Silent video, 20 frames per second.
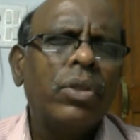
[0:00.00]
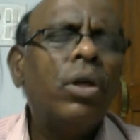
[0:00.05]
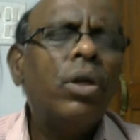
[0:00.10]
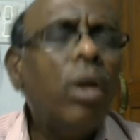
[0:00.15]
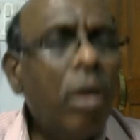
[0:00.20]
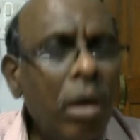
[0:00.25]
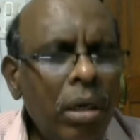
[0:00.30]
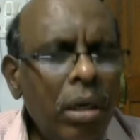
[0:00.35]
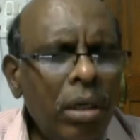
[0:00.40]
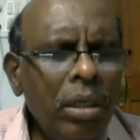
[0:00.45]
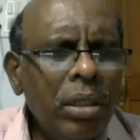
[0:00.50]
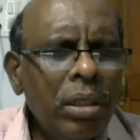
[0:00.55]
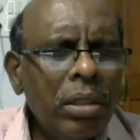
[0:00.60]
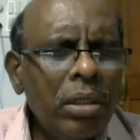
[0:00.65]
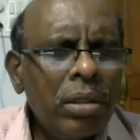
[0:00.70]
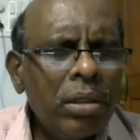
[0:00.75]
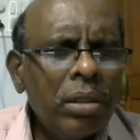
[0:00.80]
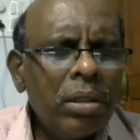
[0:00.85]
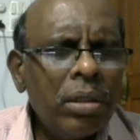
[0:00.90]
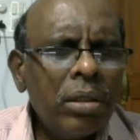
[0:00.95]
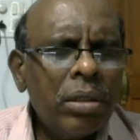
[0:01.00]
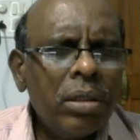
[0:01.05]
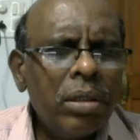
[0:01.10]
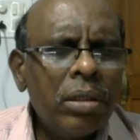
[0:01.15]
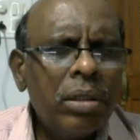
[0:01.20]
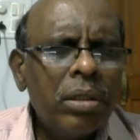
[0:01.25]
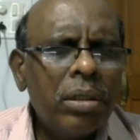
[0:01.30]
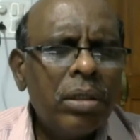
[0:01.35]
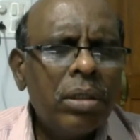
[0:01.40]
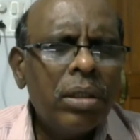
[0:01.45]
learn
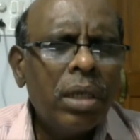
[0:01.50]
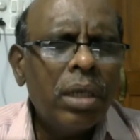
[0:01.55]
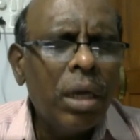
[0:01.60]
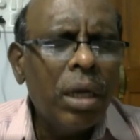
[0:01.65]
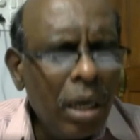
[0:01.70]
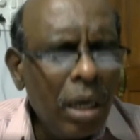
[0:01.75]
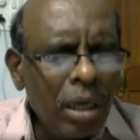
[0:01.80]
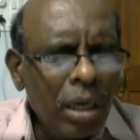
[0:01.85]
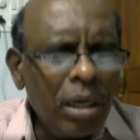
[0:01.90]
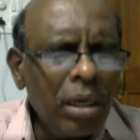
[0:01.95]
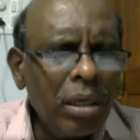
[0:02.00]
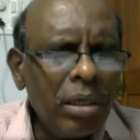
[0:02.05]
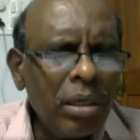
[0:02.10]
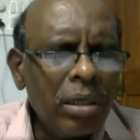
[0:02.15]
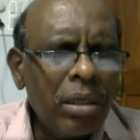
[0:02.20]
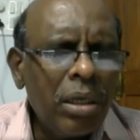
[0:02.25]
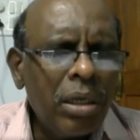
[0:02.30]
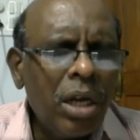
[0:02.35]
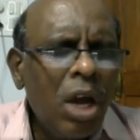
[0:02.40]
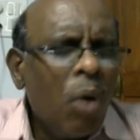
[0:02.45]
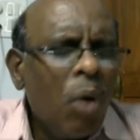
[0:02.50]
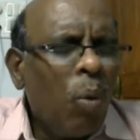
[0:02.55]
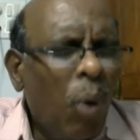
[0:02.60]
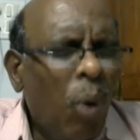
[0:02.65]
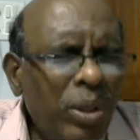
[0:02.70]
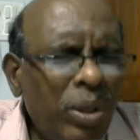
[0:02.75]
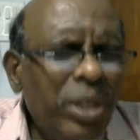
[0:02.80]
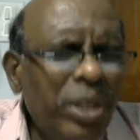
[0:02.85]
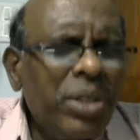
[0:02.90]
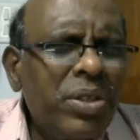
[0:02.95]
learn
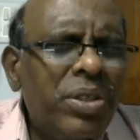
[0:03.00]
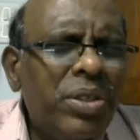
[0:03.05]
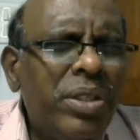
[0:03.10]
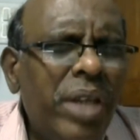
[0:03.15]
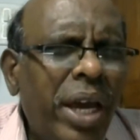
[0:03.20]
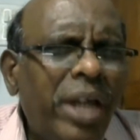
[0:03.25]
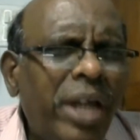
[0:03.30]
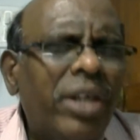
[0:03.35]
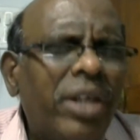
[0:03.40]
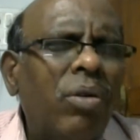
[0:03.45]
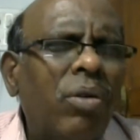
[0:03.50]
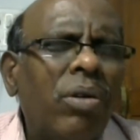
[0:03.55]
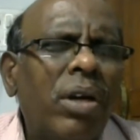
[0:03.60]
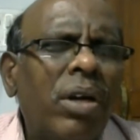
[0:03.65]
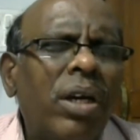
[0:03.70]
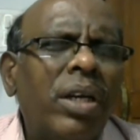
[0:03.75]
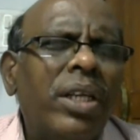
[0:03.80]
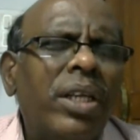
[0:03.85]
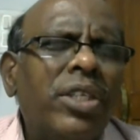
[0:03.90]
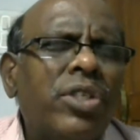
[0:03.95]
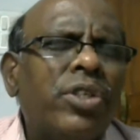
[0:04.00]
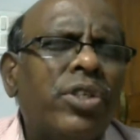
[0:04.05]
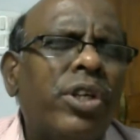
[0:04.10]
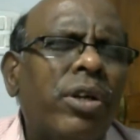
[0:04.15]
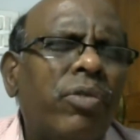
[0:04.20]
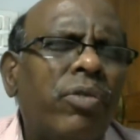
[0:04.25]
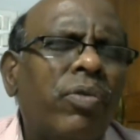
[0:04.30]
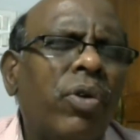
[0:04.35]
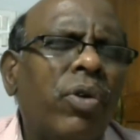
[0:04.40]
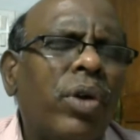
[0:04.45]
what is there to learn instead
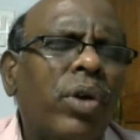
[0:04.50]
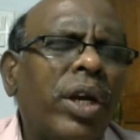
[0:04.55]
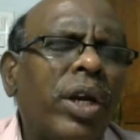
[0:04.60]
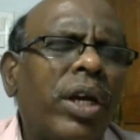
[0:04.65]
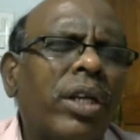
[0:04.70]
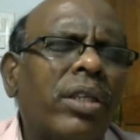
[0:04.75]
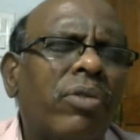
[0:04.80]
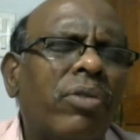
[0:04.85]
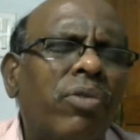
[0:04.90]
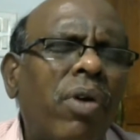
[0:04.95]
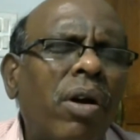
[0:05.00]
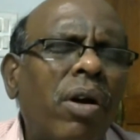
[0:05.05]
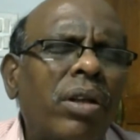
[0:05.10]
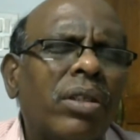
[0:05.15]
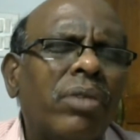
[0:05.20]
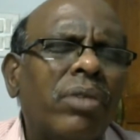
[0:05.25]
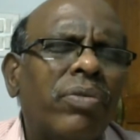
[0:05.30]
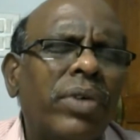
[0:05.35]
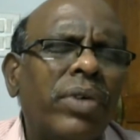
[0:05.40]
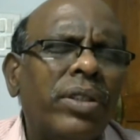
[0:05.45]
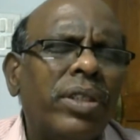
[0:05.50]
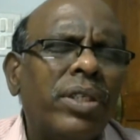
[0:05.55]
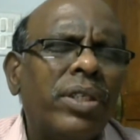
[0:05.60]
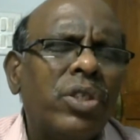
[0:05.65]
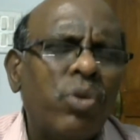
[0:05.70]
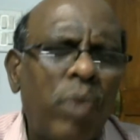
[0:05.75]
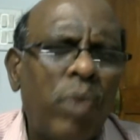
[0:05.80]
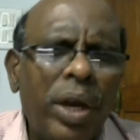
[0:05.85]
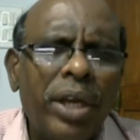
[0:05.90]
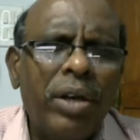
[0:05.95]
of looking at the fault of others
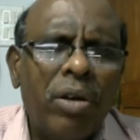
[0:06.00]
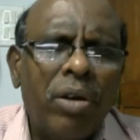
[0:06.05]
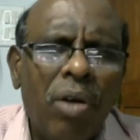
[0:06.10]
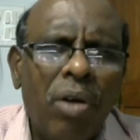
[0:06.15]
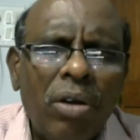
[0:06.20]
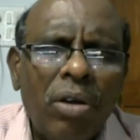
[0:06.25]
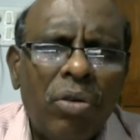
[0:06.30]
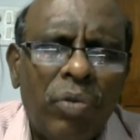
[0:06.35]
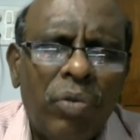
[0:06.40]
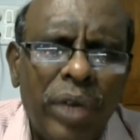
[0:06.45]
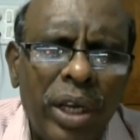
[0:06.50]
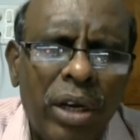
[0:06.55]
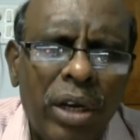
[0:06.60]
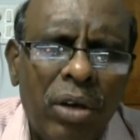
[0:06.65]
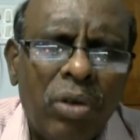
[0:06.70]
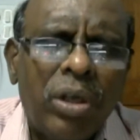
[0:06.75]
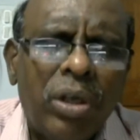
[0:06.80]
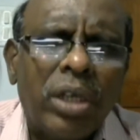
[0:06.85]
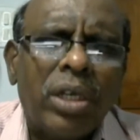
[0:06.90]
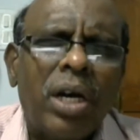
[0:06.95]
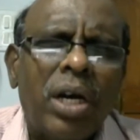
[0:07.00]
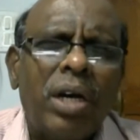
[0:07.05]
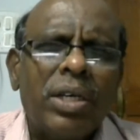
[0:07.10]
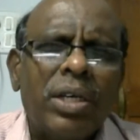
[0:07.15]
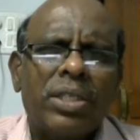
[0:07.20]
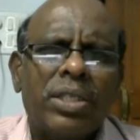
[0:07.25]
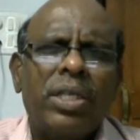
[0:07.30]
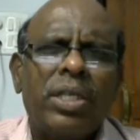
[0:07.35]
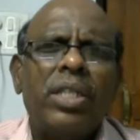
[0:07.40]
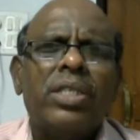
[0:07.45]
why not we look at
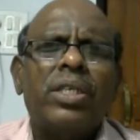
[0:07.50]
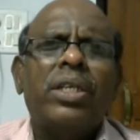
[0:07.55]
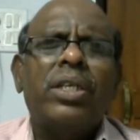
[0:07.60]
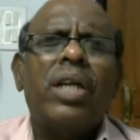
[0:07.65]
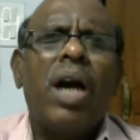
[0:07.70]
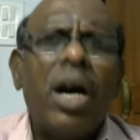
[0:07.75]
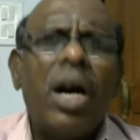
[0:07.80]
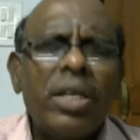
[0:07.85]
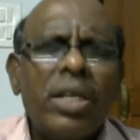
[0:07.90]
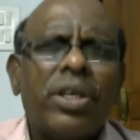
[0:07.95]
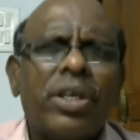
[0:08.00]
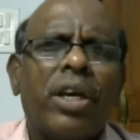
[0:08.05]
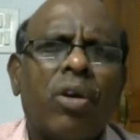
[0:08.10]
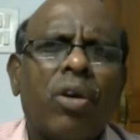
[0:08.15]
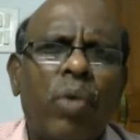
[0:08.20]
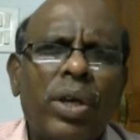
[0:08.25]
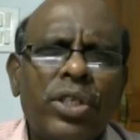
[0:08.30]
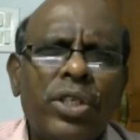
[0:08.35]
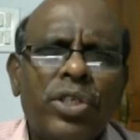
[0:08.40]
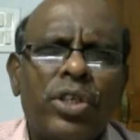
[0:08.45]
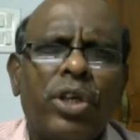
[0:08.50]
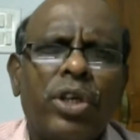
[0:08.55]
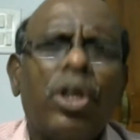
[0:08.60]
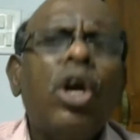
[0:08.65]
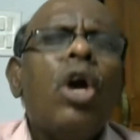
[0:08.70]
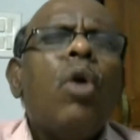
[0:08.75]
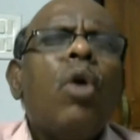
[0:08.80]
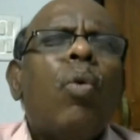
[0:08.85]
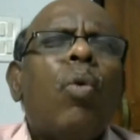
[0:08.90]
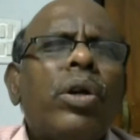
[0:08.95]
ourselves and ask a question
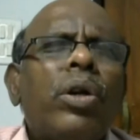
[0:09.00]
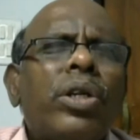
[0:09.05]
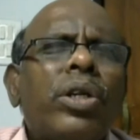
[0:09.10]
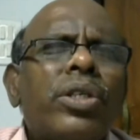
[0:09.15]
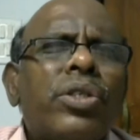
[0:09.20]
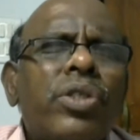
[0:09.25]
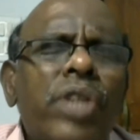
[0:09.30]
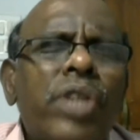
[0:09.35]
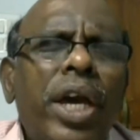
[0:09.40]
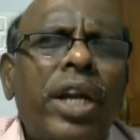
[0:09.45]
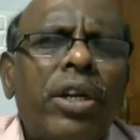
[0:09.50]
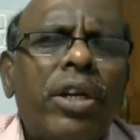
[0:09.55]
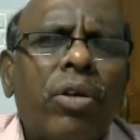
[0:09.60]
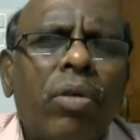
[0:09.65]
what is there to